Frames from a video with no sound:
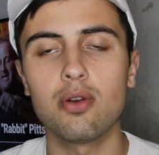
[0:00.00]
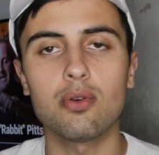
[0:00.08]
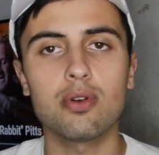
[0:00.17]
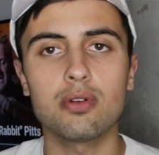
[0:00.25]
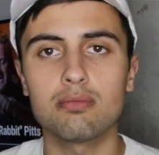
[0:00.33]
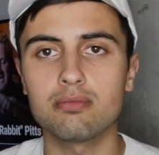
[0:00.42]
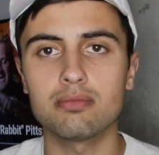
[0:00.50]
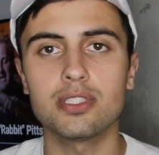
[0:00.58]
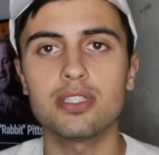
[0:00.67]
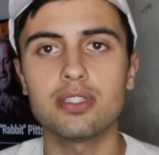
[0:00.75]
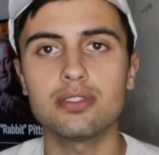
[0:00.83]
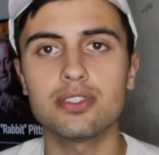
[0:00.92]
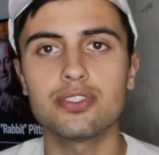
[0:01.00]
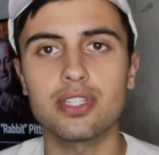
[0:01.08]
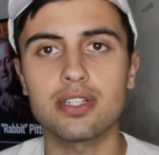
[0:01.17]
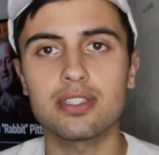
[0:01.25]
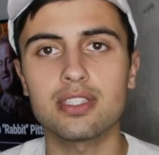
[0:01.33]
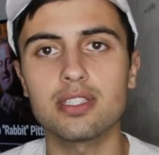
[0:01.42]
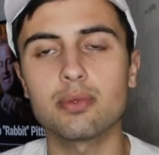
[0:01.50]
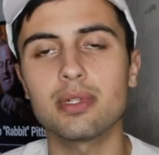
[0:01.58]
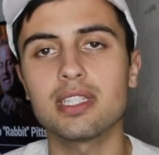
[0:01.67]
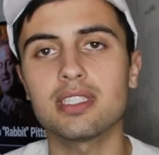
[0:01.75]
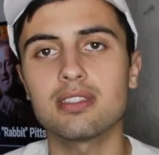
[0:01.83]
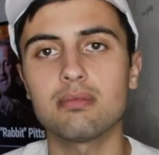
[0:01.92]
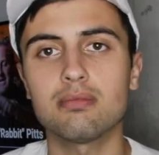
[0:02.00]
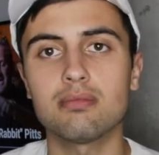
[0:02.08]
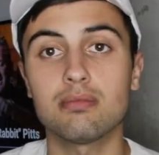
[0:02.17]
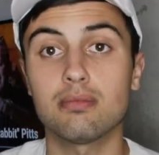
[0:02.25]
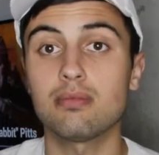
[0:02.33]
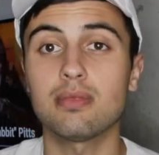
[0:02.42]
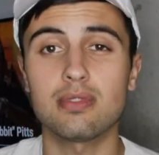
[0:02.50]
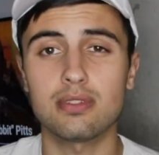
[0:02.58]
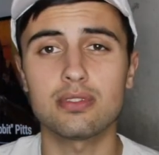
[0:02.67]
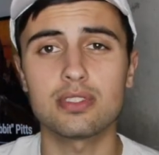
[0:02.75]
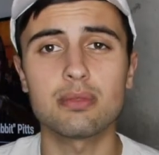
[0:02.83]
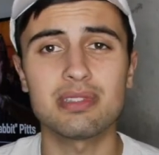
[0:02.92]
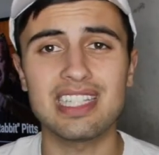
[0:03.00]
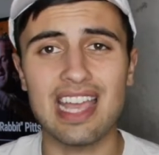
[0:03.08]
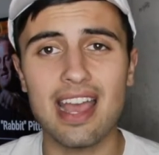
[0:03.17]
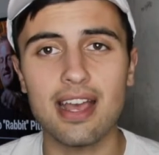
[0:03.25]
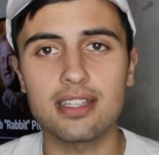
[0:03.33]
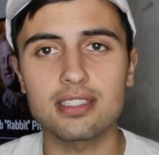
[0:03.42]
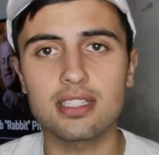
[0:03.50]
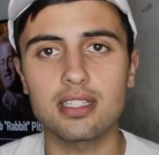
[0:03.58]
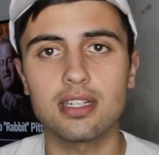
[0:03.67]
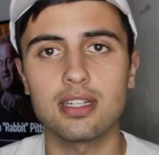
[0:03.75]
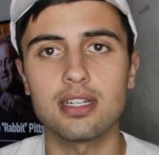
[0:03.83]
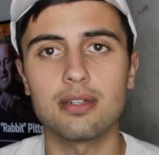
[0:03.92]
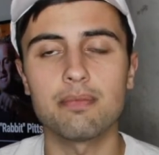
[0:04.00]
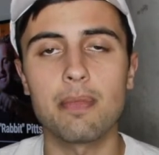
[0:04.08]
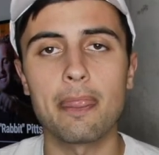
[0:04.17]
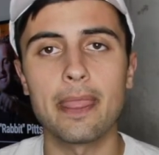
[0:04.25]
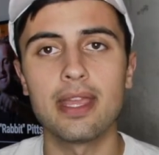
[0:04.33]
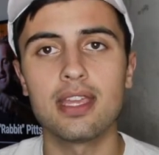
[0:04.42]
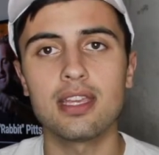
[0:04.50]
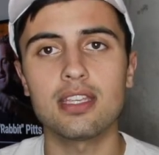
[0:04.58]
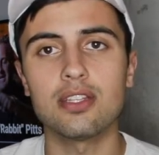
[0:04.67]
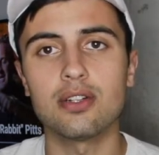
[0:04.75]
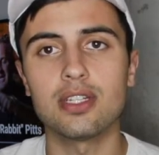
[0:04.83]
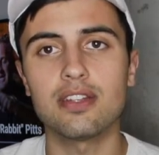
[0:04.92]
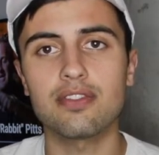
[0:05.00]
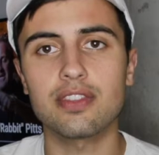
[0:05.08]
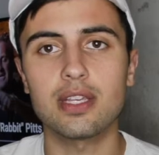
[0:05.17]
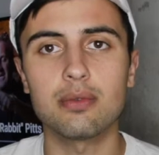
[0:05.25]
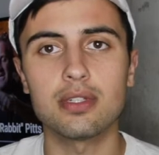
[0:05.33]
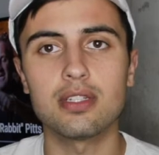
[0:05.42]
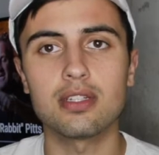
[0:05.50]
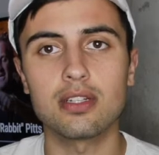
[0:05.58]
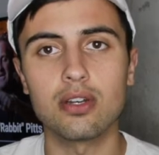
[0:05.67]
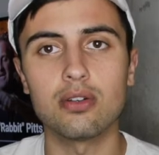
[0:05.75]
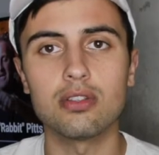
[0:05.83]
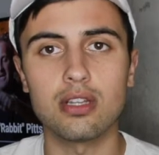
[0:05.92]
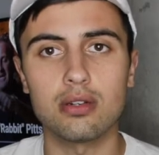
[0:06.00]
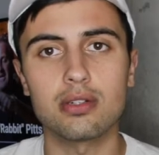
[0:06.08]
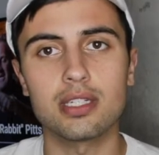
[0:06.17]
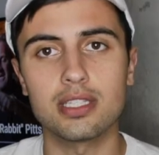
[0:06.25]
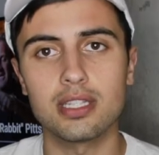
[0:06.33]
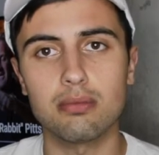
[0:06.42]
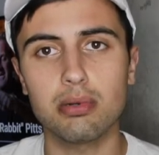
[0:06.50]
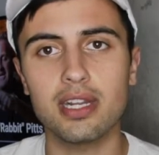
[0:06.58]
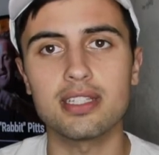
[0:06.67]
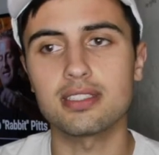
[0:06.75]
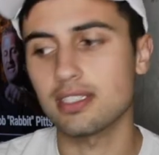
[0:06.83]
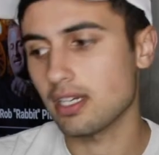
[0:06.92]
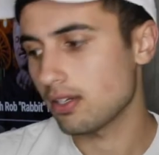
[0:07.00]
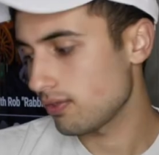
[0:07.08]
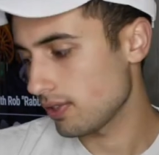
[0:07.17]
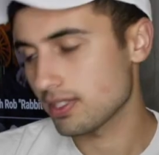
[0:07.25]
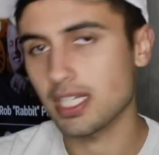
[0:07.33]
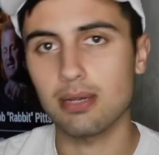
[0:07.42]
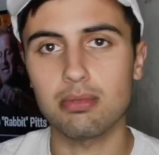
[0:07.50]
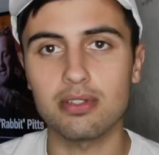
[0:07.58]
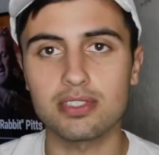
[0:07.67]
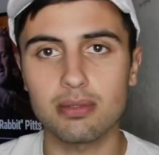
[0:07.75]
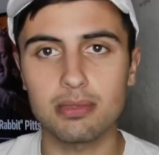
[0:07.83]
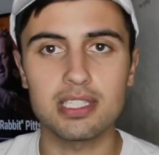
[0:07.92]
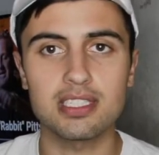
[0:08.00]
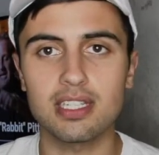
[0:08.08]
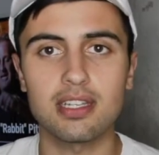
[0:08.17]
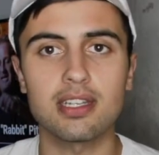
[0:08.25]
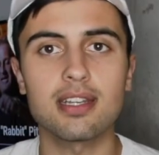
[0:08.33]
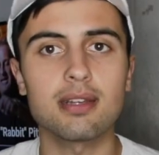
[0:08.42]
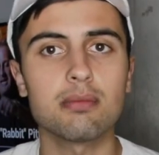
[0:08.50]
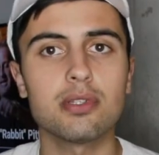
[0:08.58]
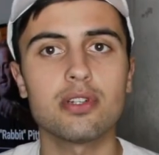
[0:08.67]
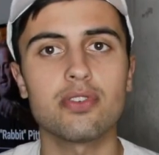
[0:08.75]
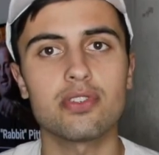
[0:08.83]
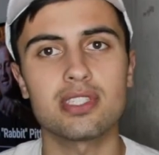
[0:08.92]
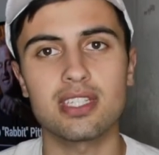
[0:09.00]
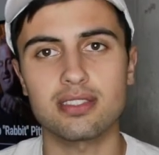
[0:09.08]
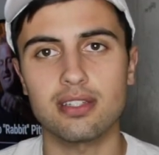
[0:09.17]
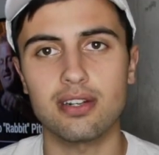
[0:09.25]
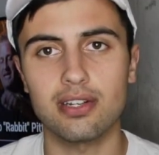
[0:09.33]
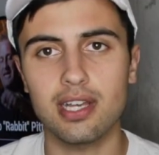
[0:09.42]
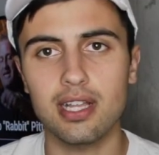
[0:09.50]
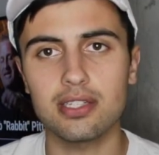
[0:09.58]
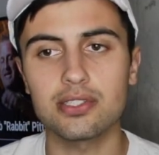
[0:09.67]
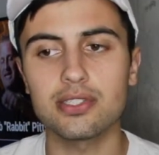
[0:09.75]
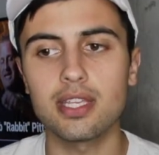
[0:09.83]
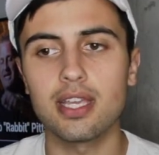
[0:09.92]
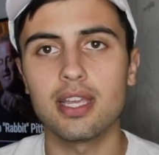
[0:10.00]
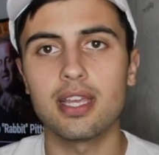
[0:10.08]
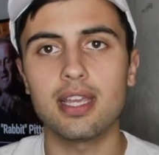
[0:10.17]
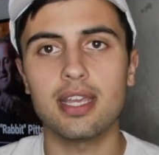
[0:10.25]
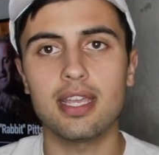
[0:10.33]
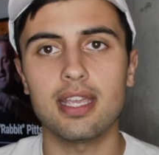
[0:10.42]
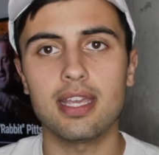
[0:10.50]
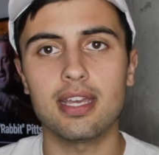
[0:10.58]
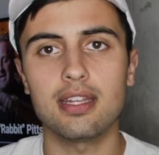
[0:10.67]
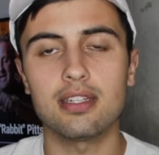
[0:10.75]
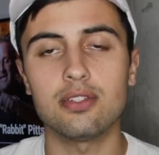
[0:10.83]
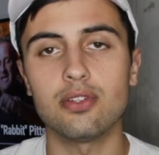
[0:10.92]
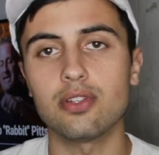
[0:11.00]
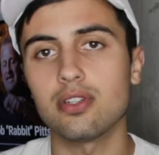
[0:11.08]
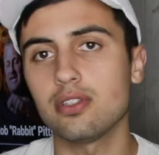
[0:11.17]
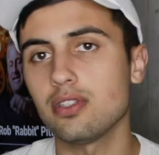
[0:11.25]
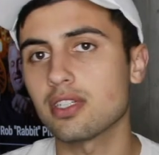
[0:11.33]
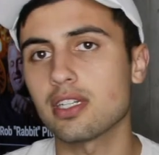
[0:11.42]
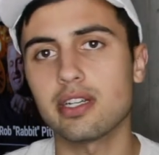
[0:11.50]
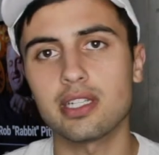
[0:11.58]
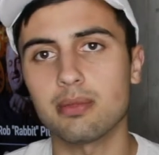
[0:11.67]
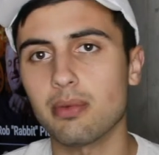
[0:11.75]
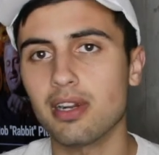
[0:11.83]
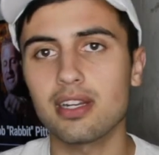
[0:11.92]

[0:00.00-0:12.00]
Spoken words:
or just generally you're willing to simply ask, if they would go lower in the price. Now, for example, if somebody's selling a computer for $600, and you look around the